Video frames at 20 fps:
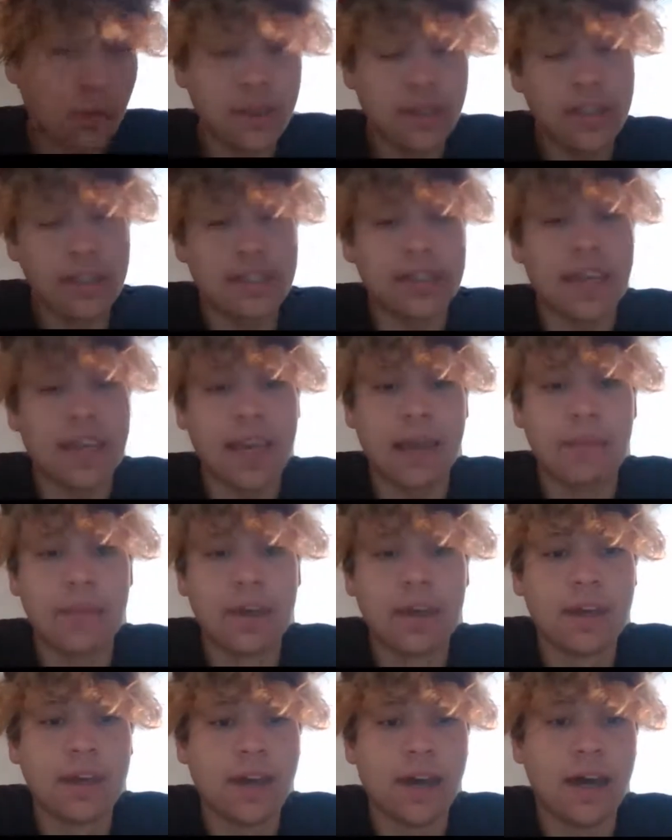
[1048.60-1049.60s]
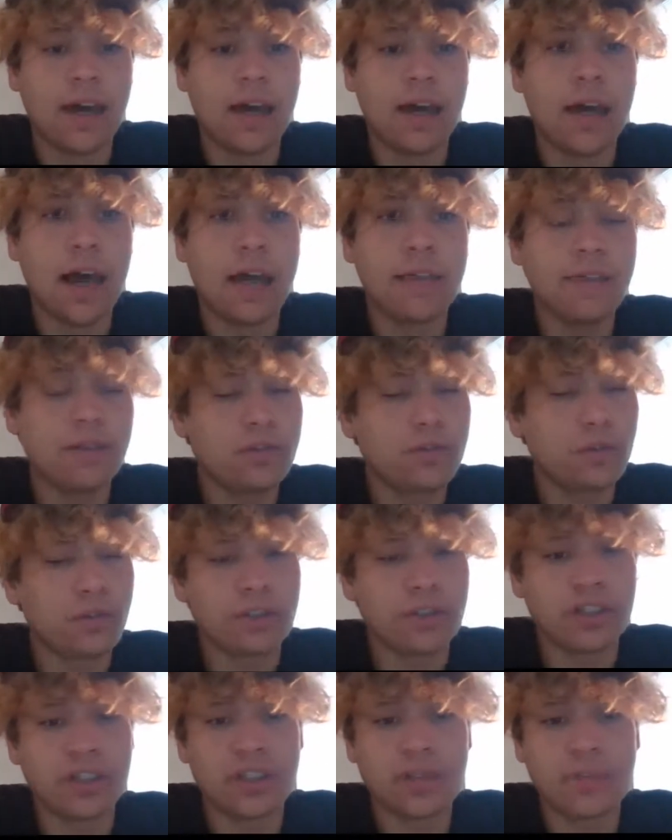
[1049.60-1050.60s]
win this game. I think
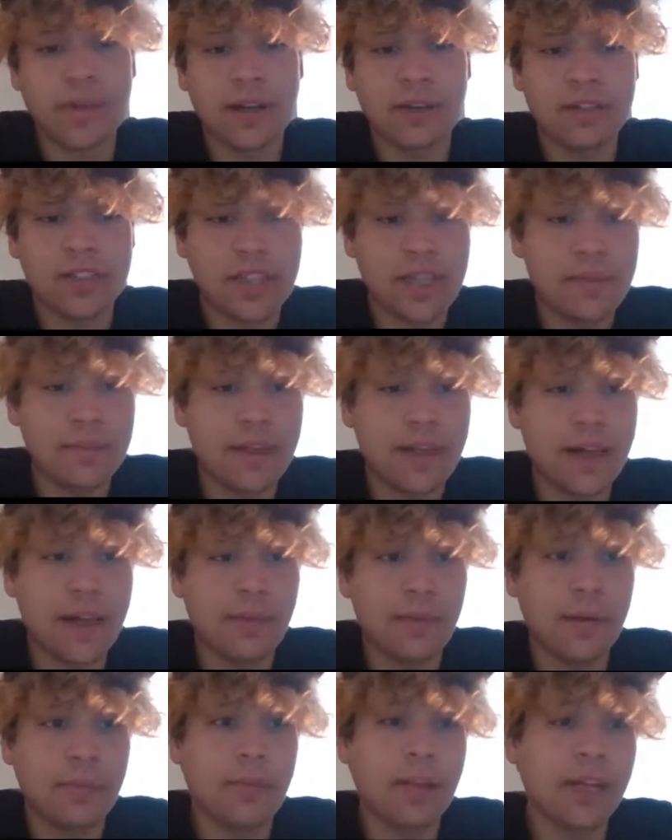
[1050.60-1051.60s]
Georgia's just a better team than Alabama.